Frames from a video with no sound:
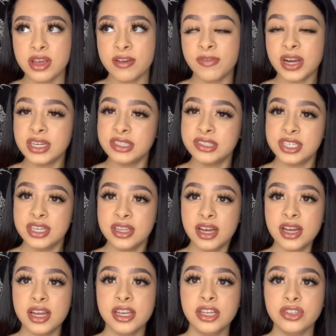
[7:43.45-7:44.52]
If I see
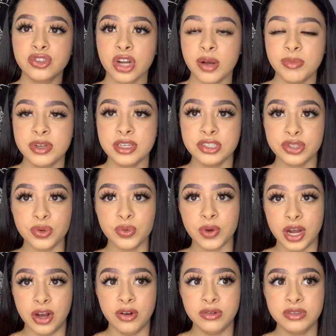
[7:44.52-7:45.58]
that any drama is
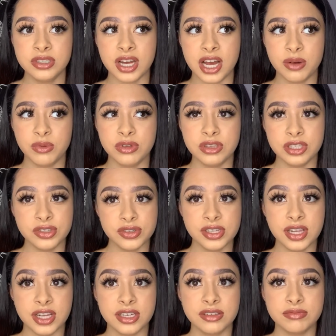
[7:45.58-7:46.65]
around, I will literally
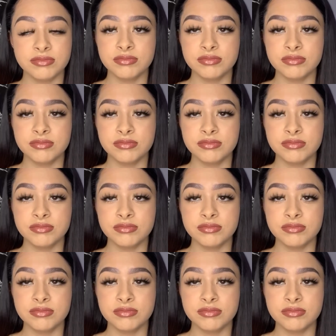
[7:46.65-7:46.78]
like,